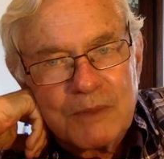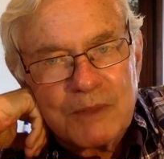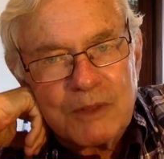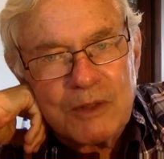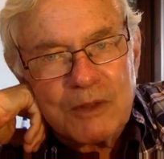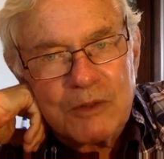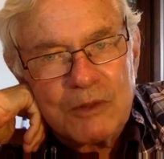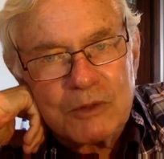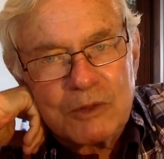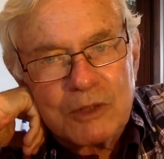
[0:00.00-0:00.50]

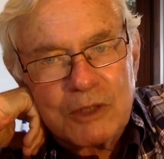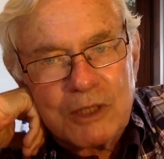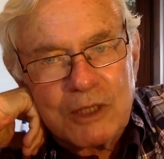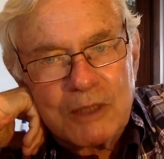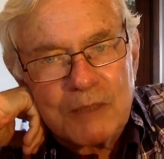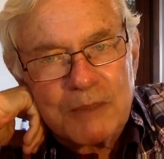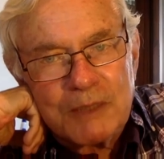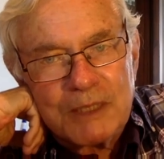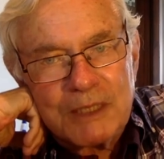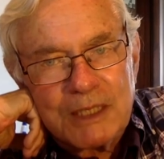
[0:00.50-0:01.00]

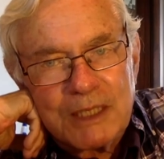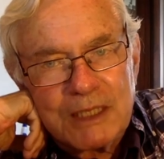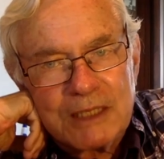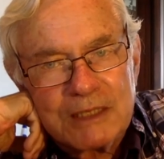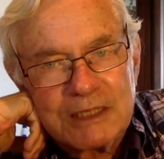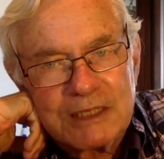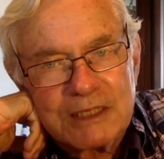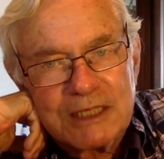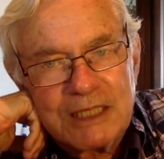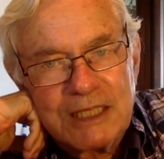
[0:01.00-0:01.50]
Utah but
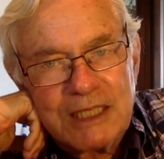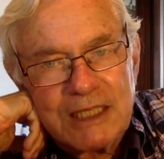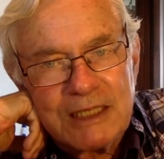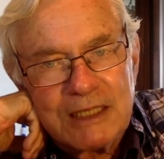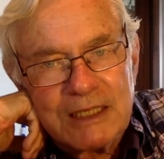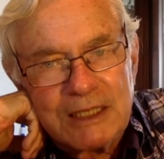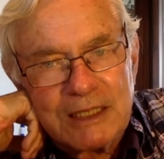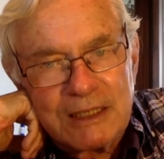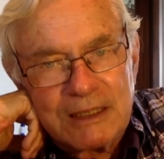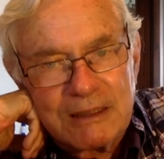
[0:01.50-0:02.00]
not
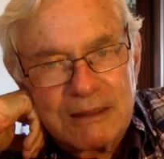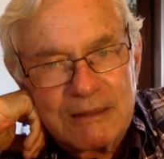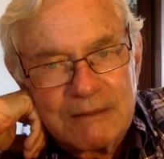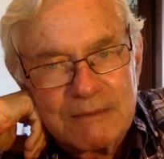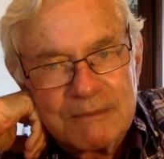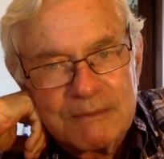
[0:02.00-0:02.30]
staying there.